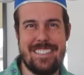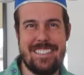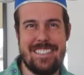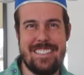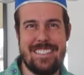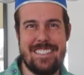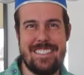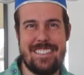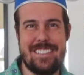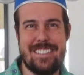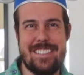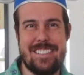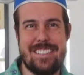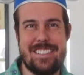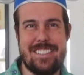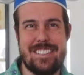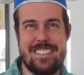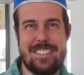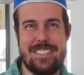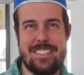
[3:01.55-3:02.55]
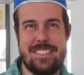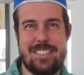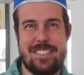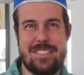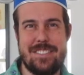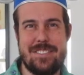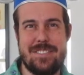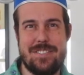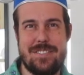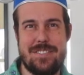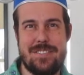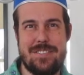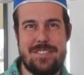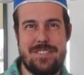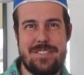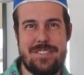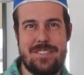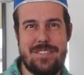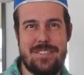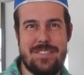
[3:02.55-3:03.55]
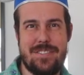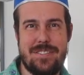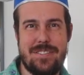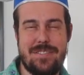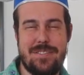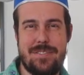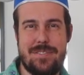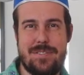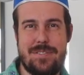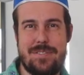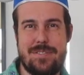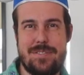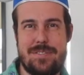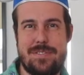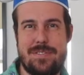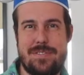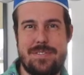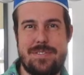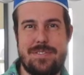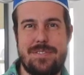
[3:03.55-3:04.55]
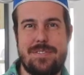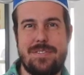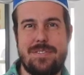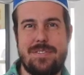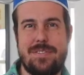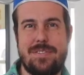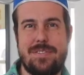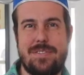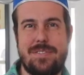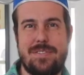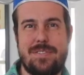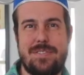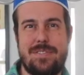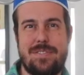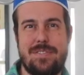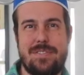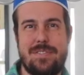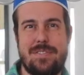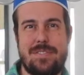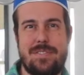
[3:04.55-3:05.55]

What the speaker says: This person isn't speaking.